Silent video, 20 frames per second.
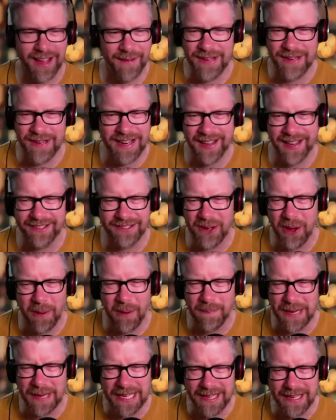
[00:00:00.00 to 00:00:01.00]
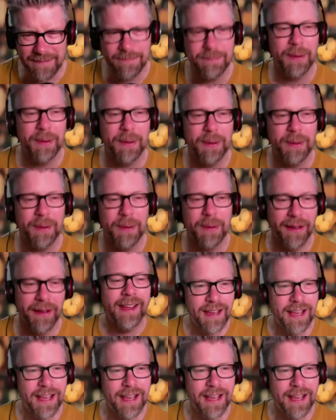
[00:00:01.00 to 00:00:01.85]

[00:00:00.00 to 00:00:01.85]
I mean that's not a biggie, but